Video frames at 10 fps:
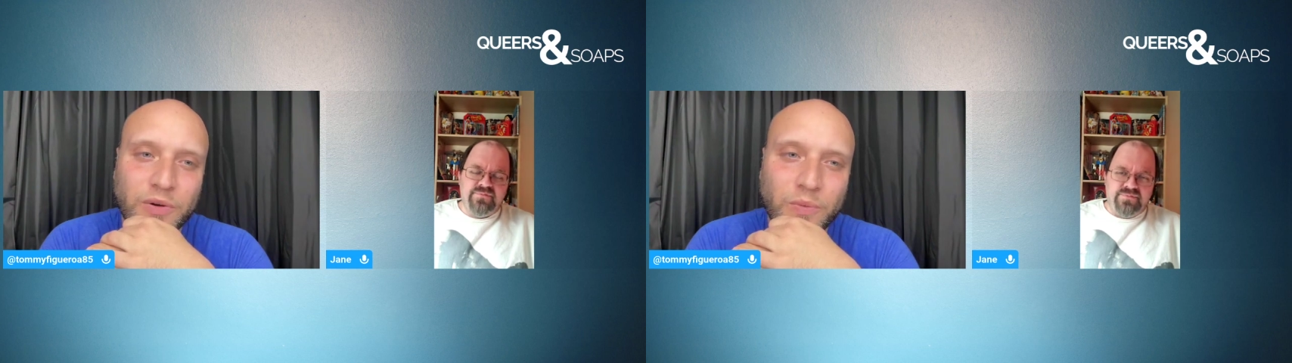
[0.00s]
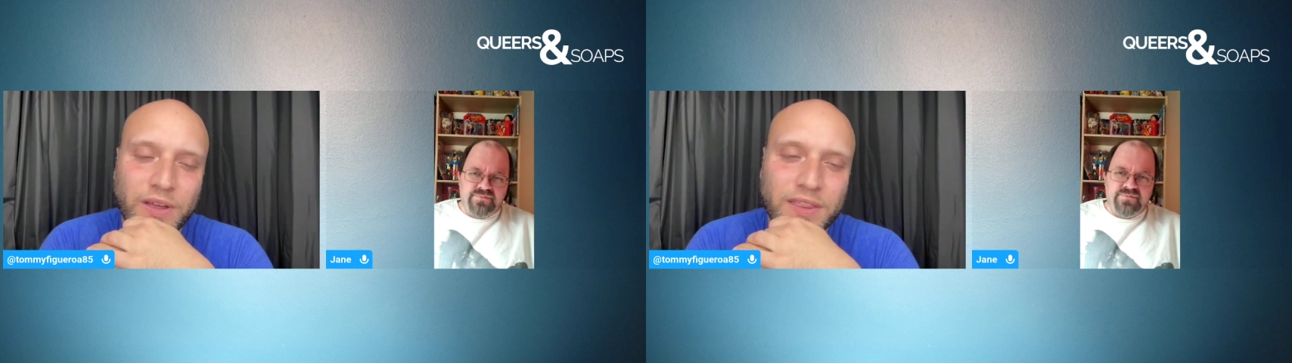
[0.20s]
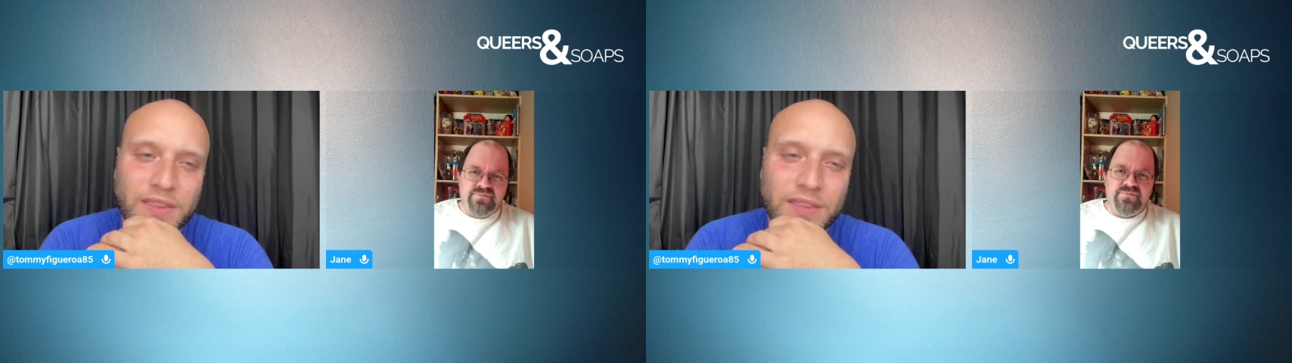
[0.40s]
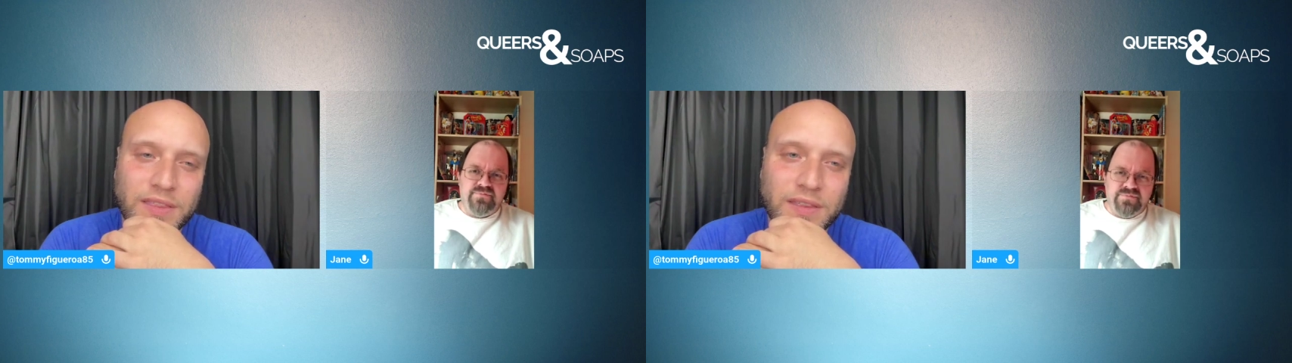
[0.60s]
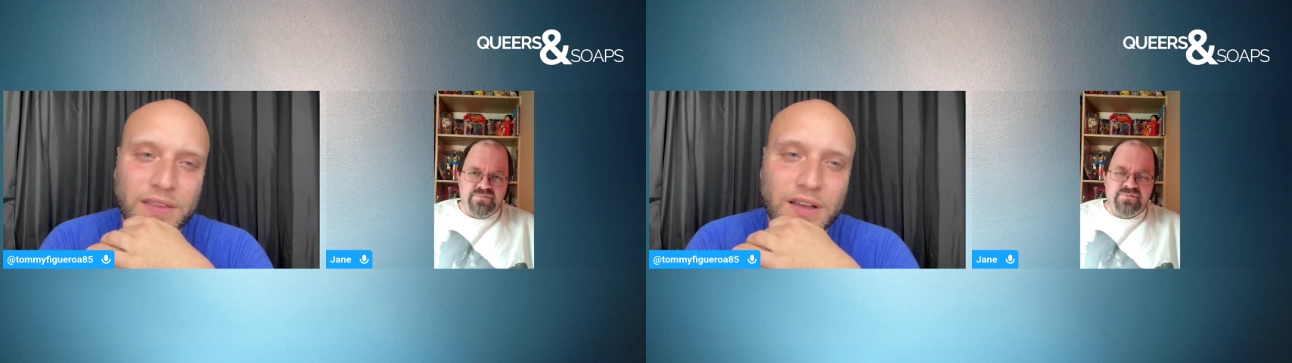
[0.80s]
Speaker 1: with
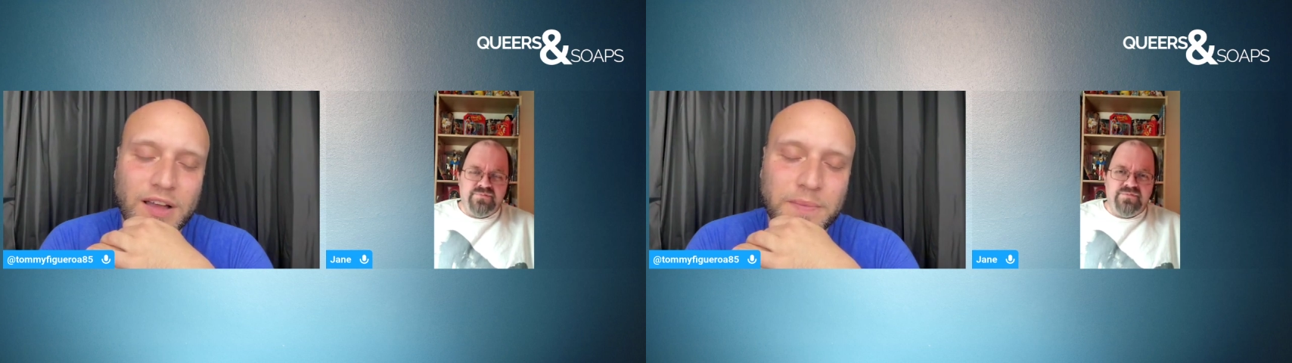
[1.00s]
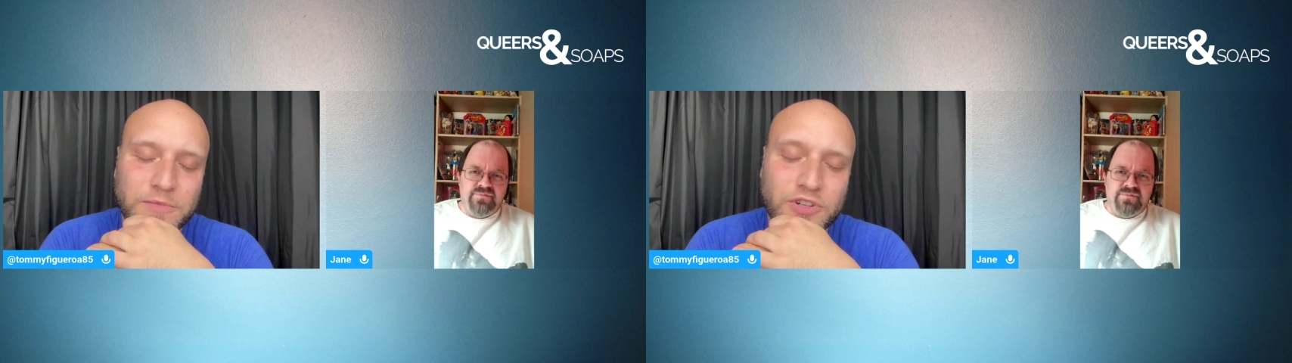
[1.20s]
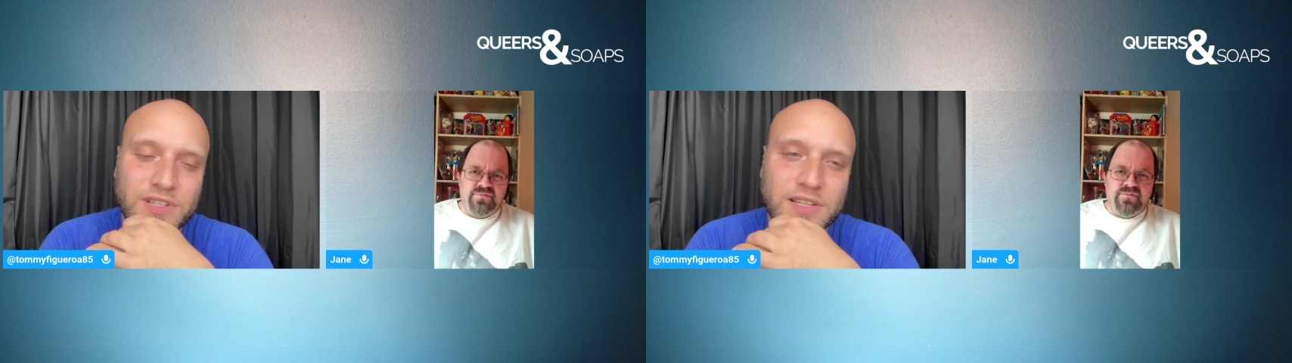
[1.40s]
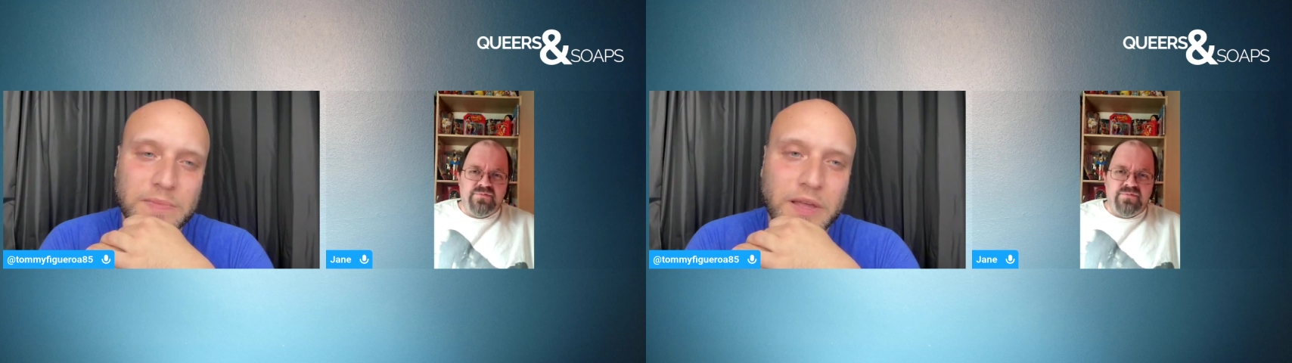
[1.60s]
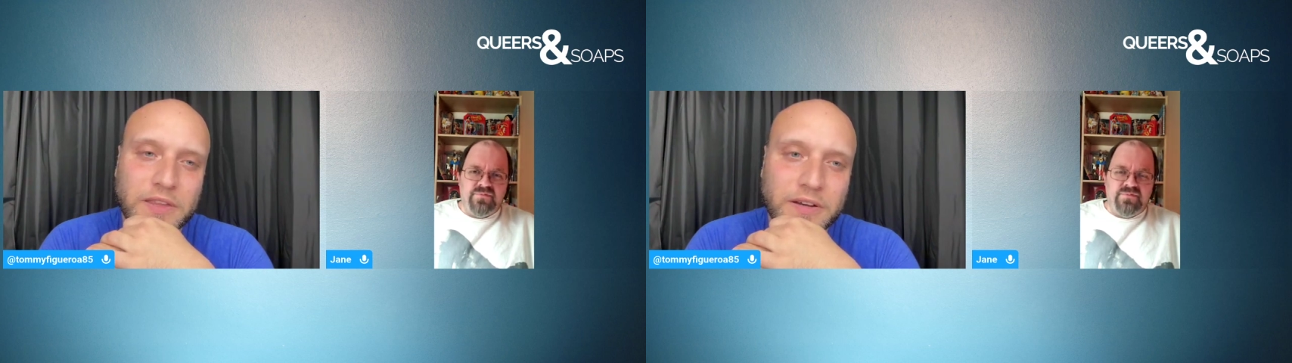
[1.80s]
um, Trista's
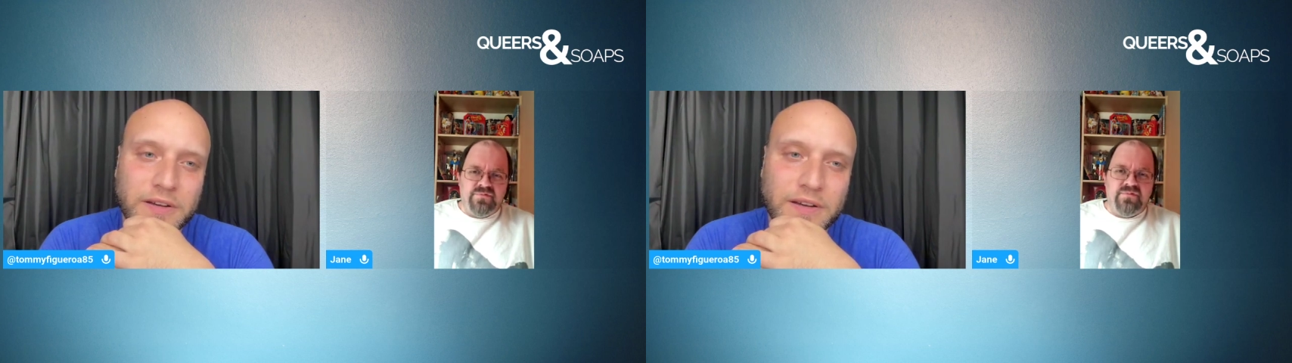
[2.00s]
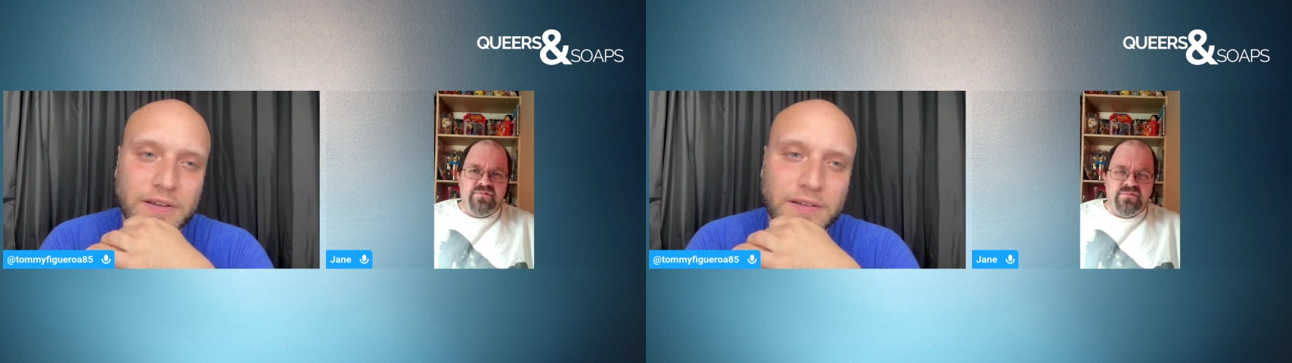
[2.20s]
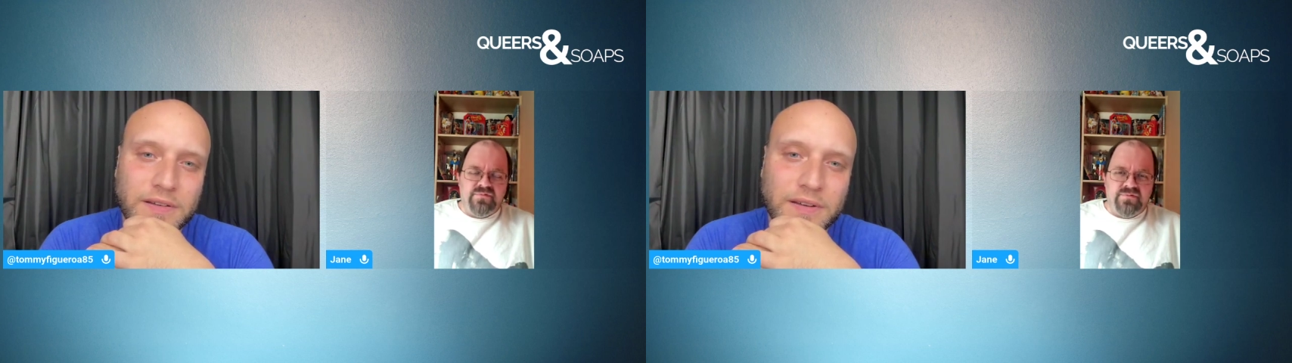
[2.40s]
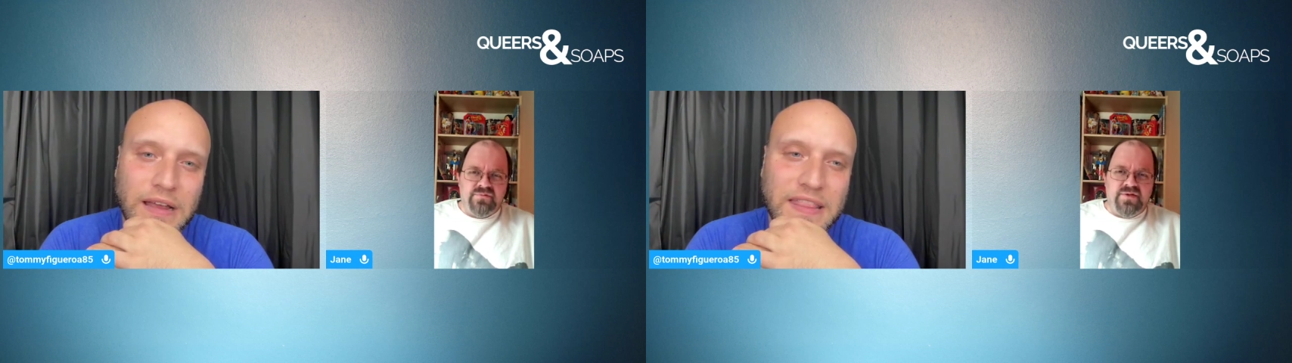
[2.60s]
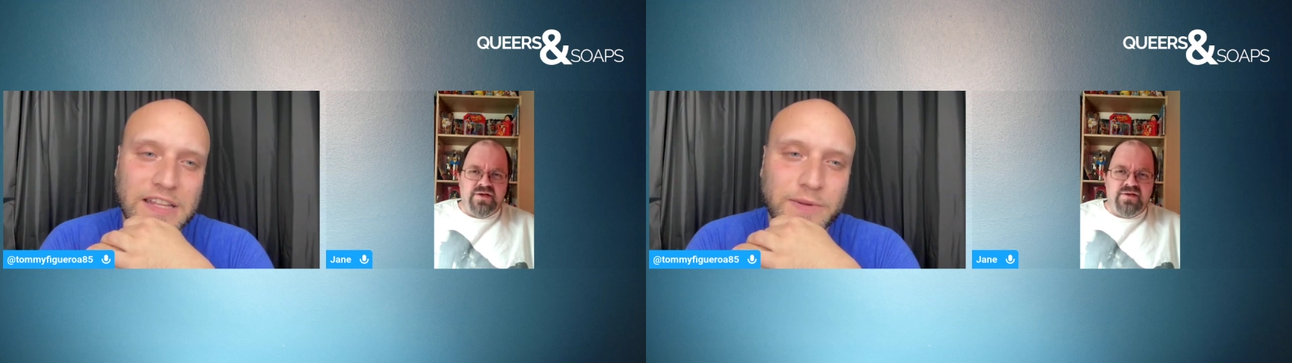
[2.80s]
mother,
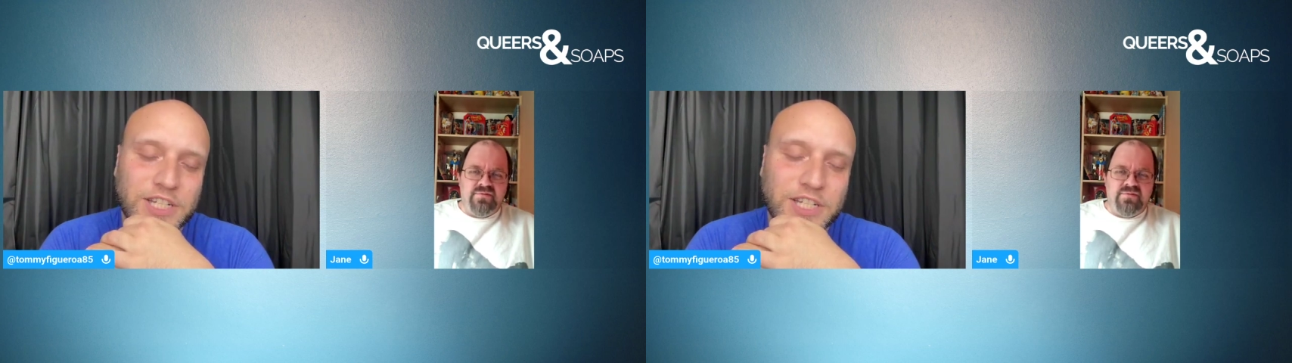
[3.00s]
and that's why yeah.